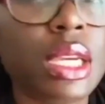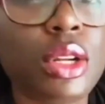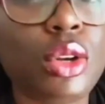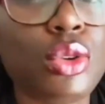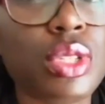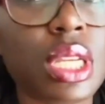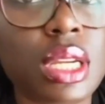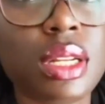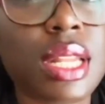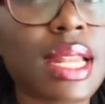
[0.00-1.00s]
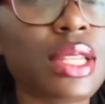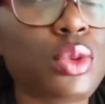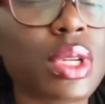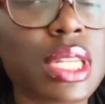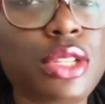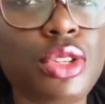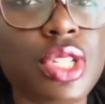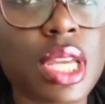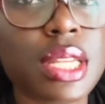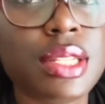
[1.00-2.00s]
closing, that is what needs to
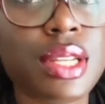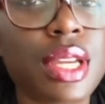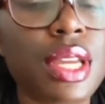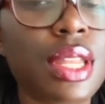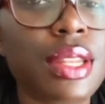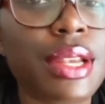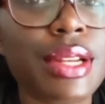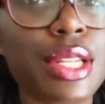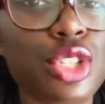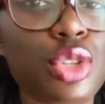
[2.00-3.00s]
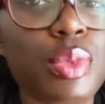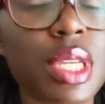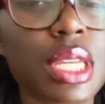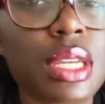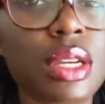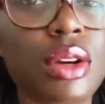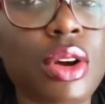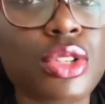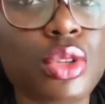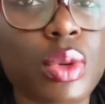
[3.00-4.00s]
change. There needs to be
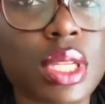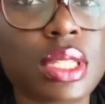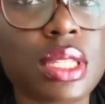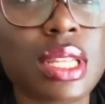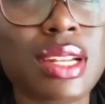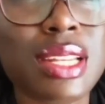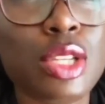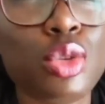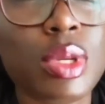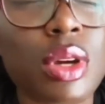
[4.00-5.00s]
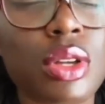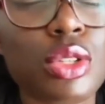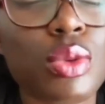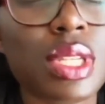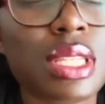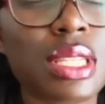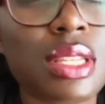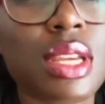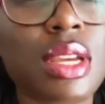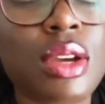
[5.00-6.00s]
consequences. There need to be consequences
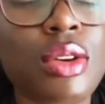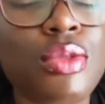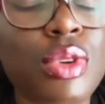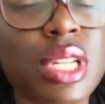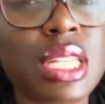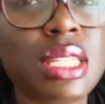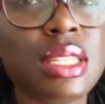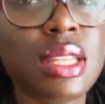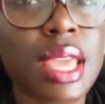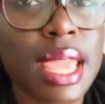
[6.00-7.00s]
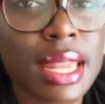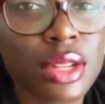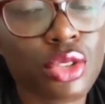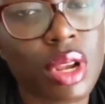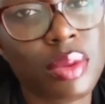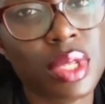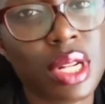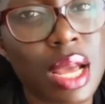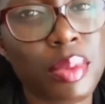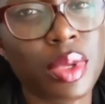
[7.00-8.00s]
for these heinous crimes that
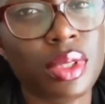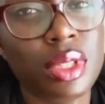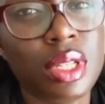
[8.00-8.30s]
happen.